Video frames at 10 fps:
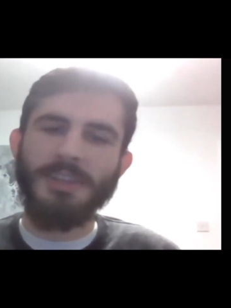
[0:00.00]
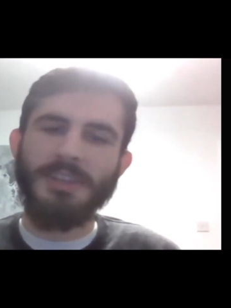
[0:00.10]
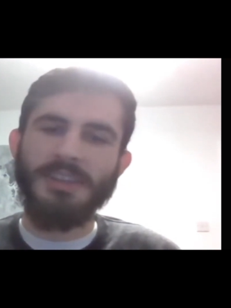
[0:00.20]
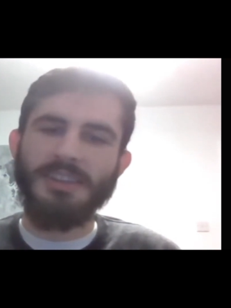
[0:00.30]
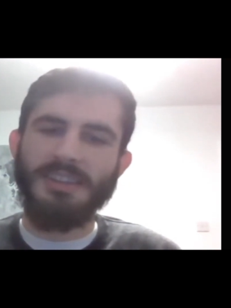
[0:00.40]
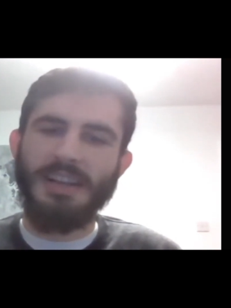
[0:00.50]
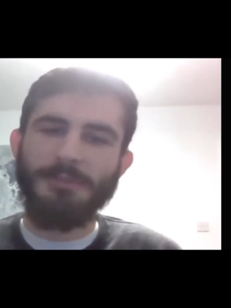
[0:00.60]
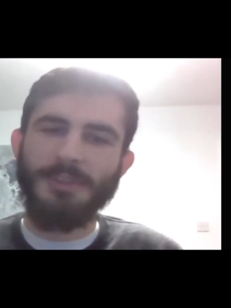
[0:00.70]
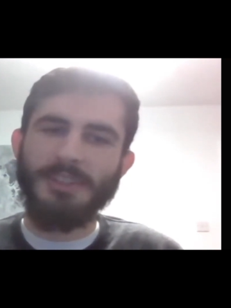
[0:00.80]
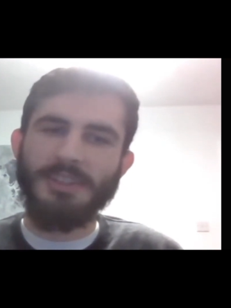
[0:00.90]
No, I
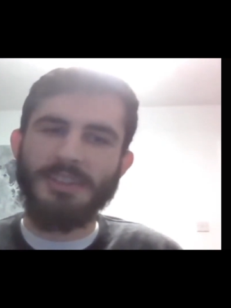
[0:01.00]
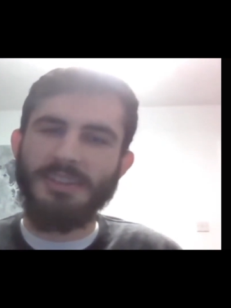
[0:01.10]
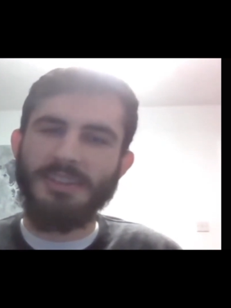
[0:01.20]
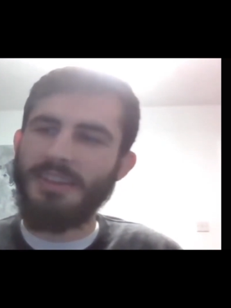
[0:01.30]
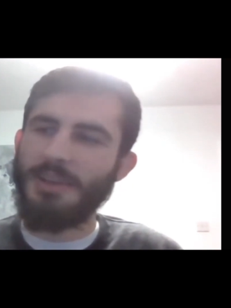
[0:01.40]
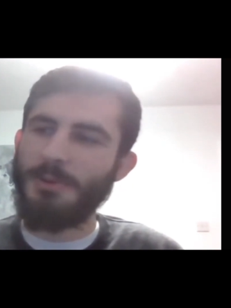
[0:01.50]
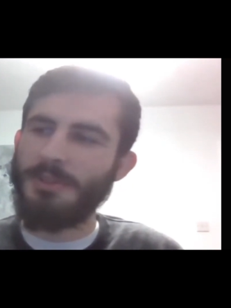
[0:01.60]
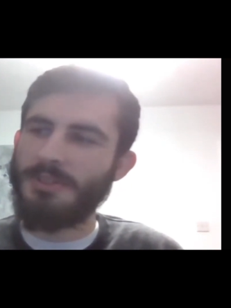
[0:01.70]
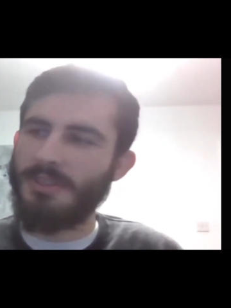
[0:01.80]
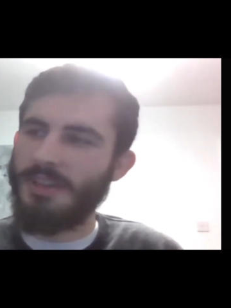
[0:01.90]
think
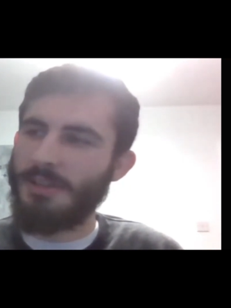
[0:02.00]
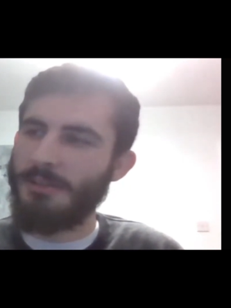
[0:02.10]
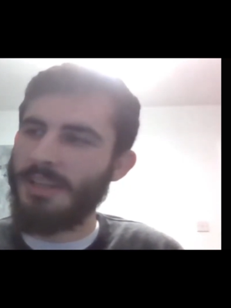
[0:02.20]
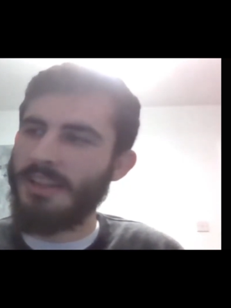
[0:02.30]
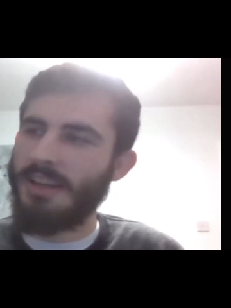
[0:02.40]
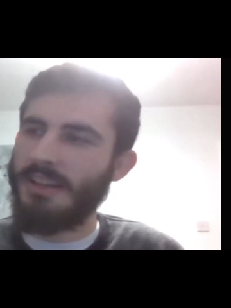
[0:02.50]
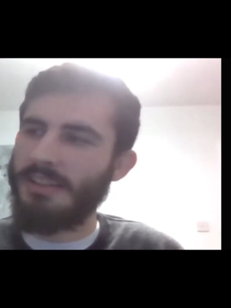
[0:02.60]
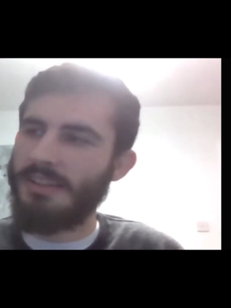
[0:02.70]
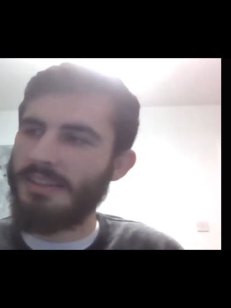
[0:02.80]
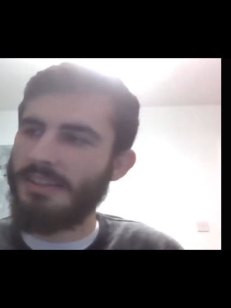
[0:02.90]
Nick would
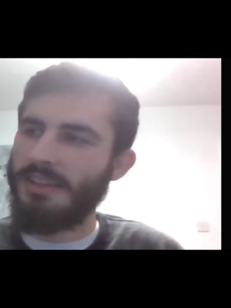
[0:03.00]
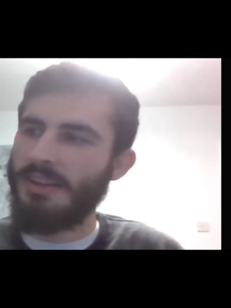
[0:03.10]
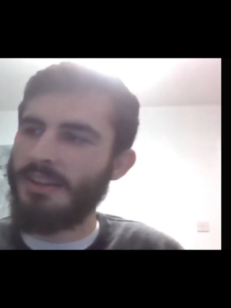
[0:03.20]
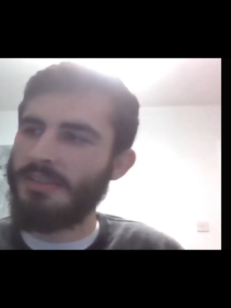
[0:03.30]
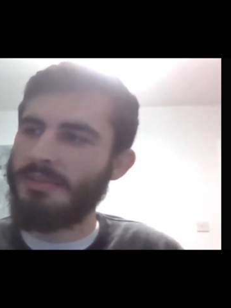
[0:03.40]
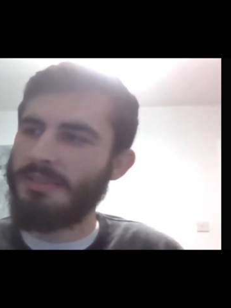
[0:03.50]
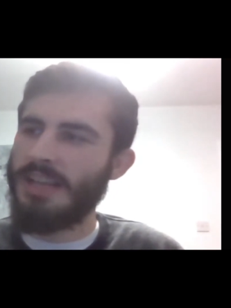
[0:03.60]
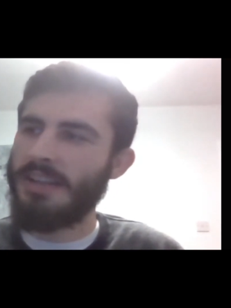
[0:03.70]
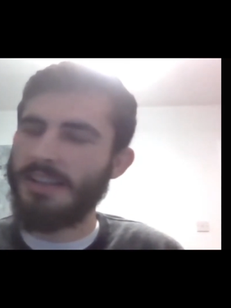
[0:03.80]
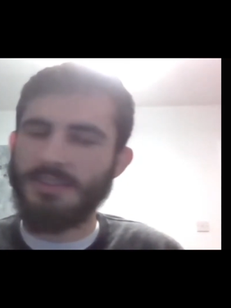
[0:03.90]
agree that, you
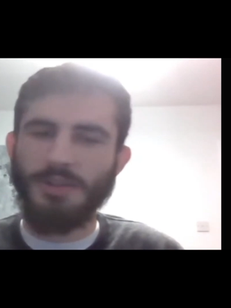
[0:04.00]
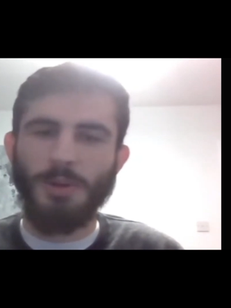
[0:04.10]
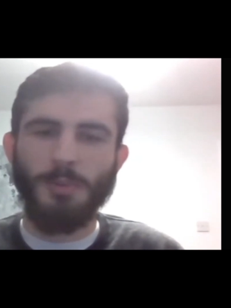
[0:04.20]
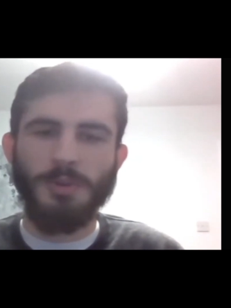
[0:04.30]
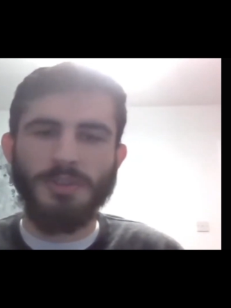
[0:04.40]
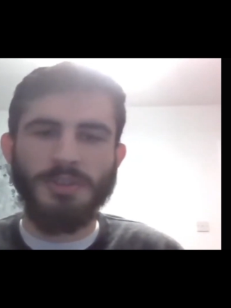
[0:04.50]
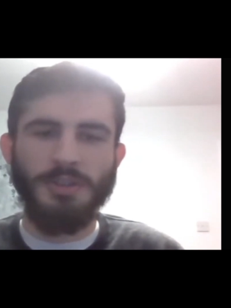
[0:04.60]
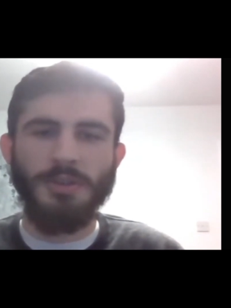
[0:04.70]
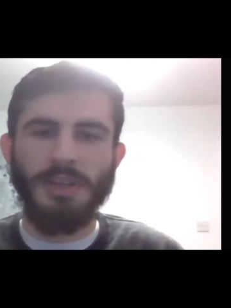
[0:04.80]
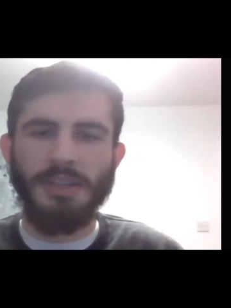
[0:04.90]
know, Dan gets
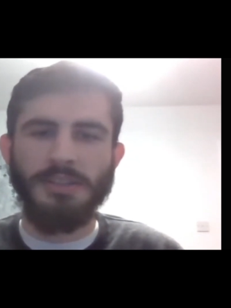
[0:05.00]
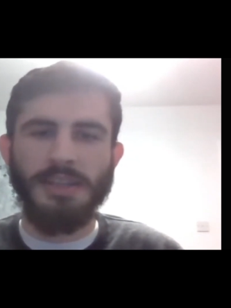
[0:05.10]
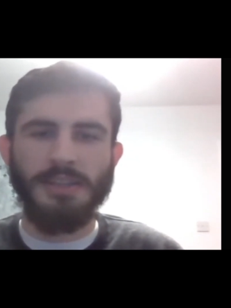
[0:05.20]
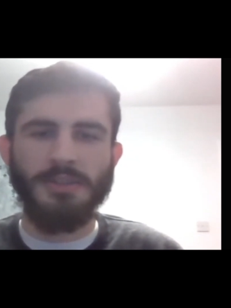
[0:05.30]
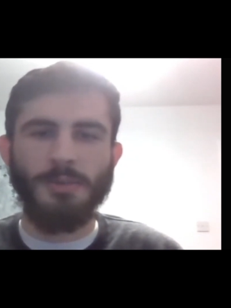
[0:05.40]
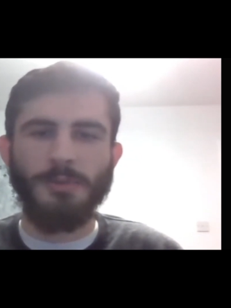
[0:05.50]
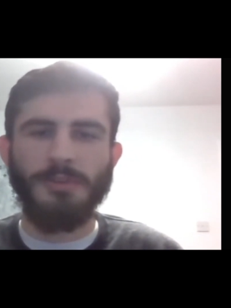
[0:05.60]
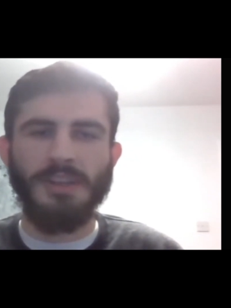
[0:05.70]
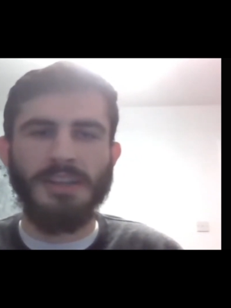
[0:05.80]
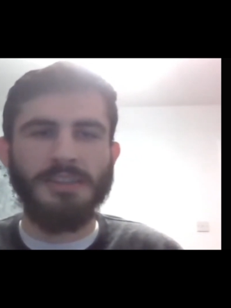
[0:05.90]
told what to do and he
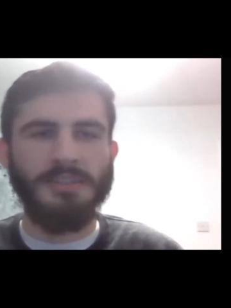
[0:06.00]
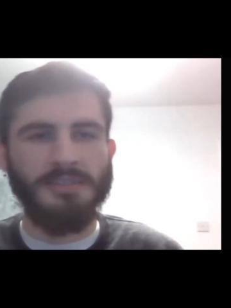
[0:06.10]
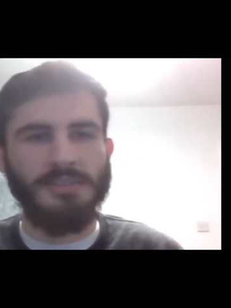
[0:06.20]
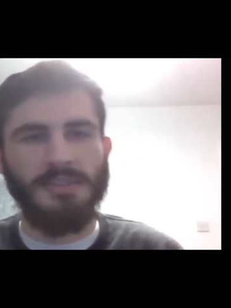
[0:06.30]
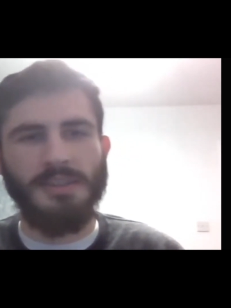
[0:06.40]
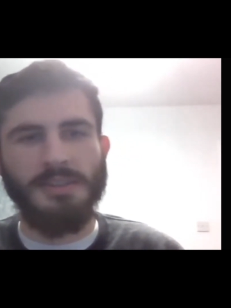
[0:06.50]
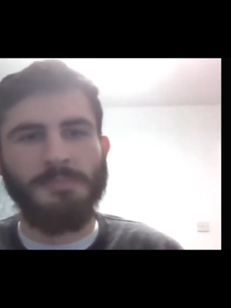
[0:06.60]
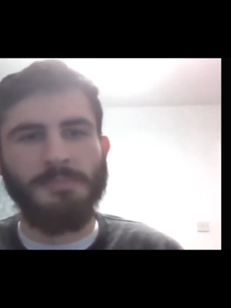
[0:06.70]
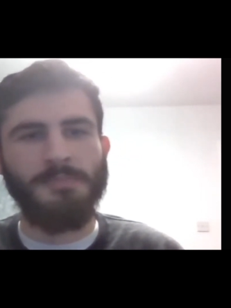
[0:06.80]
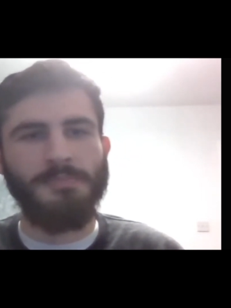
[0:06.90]
gets on with it and